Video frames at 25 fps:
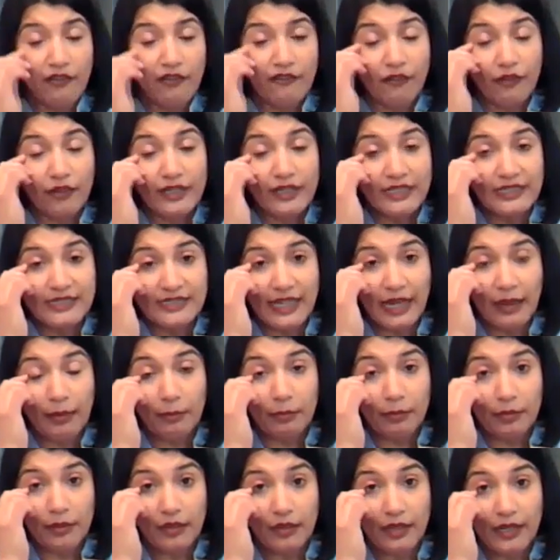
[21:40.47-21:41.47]
for
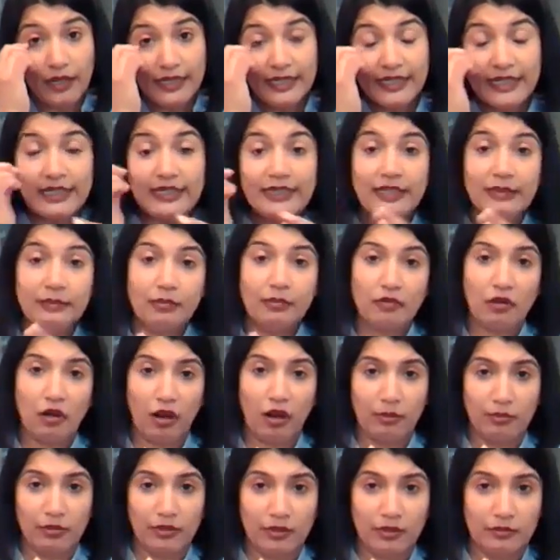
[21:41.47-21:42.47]
example, a kidney
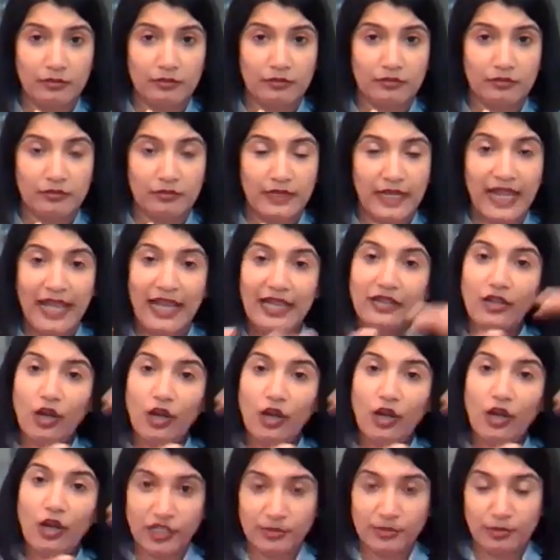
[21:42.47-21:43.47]
problem and a
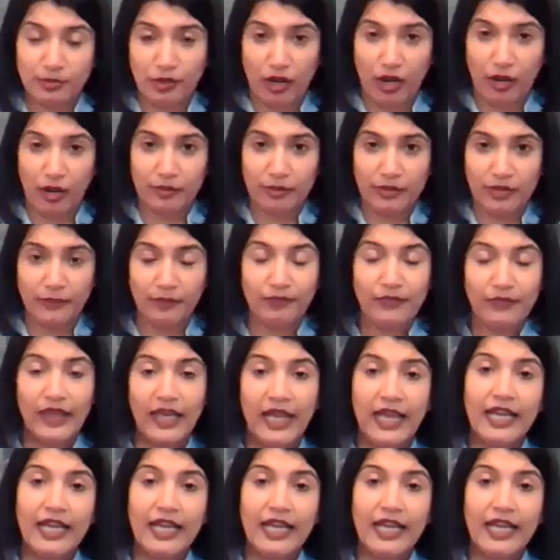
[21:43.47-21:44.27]
heart problem,